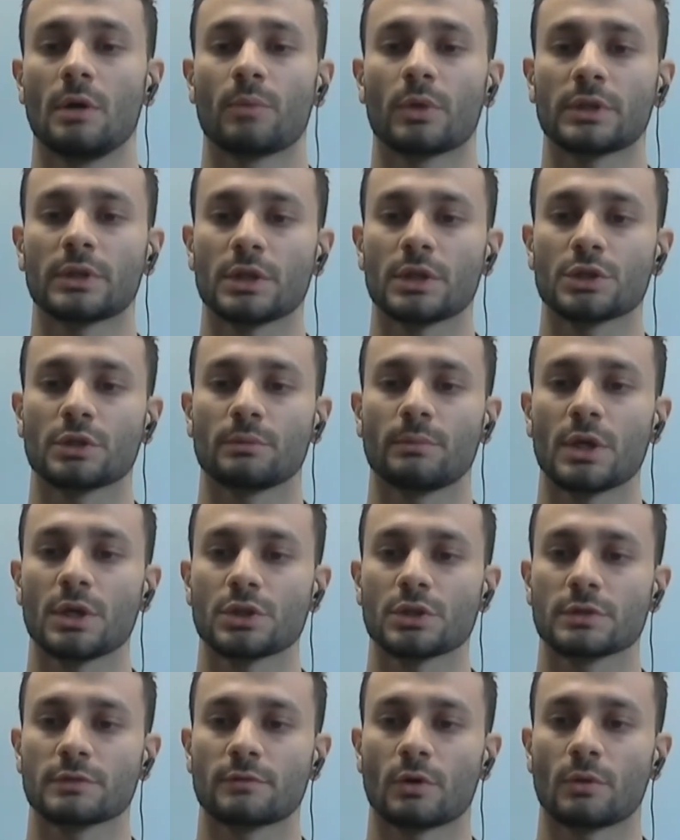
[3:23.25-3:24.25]
protection
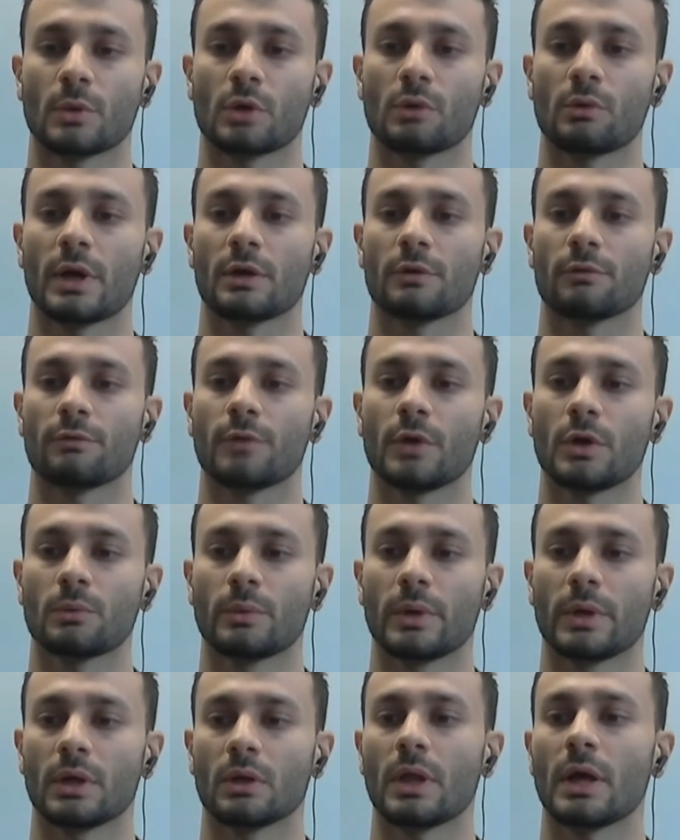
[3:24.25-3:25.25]
measures from acquiring
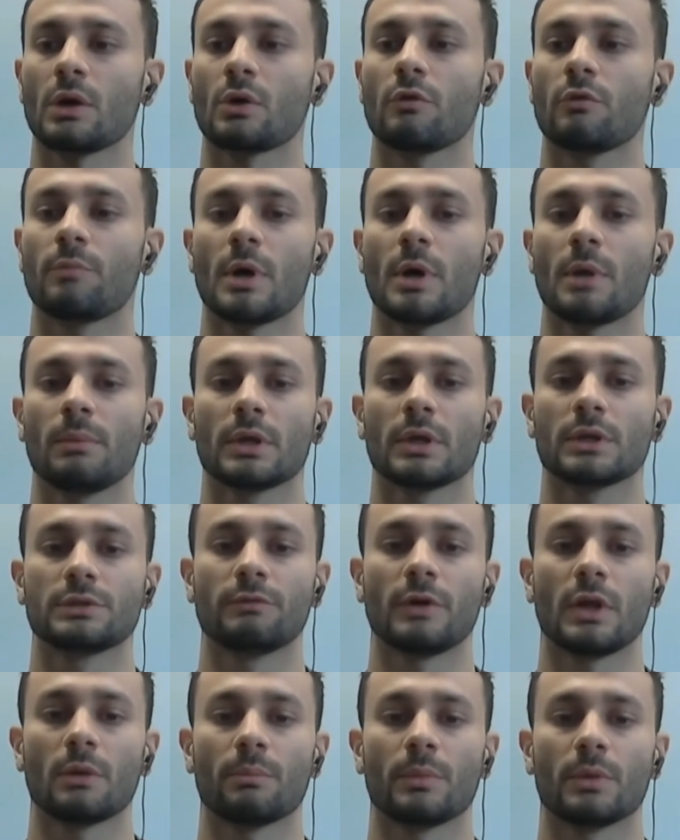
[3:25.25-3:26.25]
firmware, lack of public
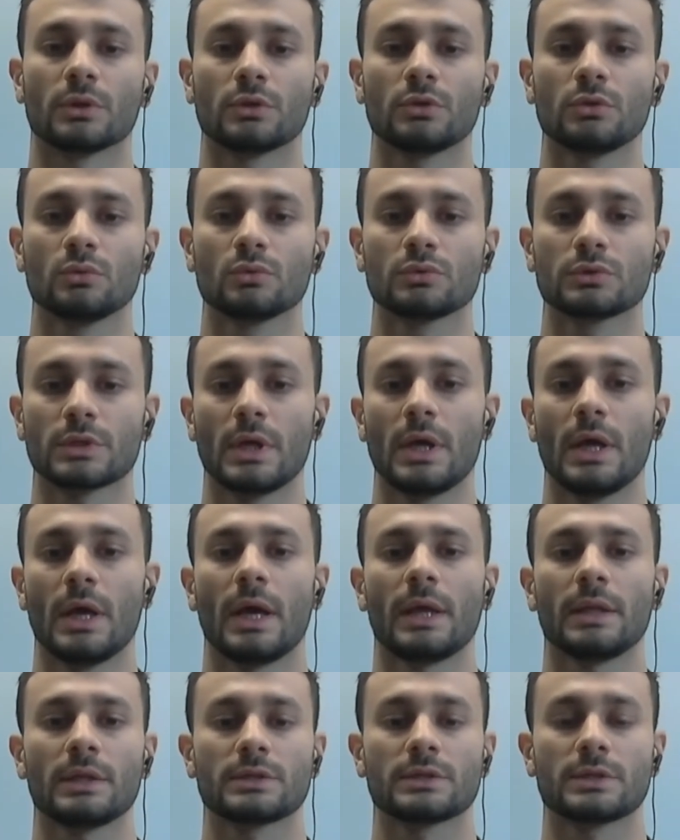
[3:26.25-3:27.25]
development tools,
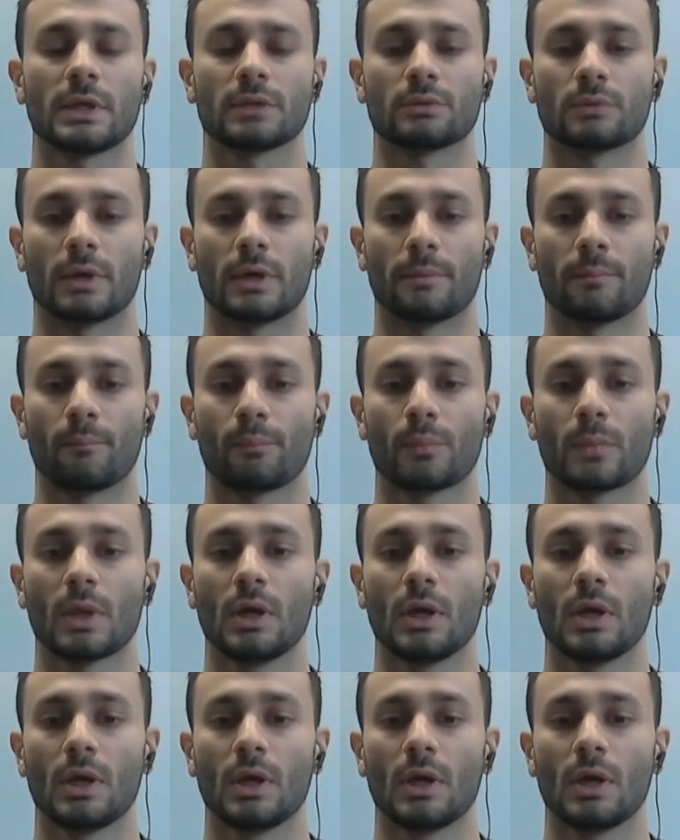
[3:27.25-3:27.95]
and etc.